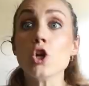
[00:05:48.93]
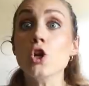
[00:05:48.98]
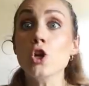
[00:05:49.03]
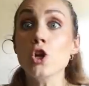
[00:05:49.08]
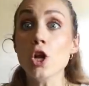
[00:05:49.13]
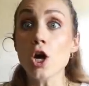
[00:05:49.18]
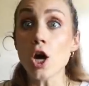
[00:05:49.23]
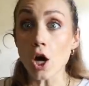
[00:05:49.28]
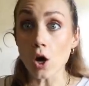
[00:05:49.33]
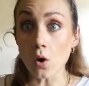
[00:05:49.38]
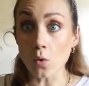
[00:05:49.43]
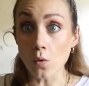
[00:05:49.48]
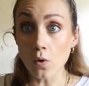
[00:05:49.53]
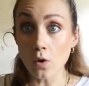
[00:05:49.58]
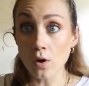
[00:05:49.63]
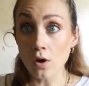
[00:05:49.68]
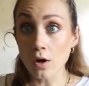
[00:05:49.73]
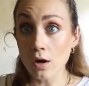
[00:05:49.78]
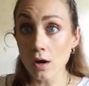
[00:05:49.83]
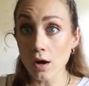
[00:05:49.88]
No,
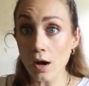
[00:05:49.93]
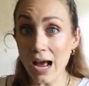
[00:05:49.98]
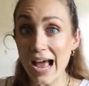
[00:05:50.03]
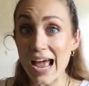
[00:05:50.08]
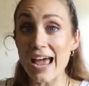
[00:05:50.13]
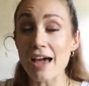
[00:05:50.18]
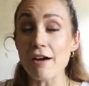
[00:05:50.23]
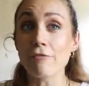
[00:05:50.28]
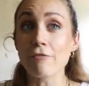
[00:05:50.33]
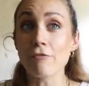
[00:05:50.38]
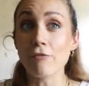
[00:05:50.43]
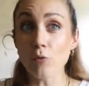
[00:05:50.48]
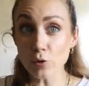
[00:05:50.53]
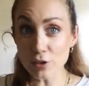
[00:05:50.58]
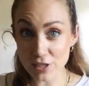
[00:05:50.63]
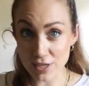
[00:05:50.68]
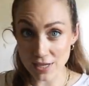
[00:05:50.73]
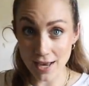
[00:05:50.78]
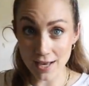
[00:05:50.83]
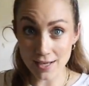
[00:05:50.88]
I have four
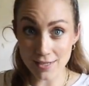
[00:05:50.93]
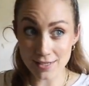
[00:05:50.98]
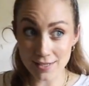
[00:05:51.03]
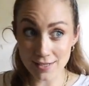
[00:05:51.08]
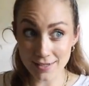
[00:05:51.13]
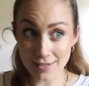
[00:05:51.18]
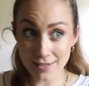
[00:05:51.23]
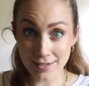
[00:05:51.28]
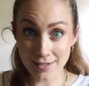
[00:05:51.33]
sets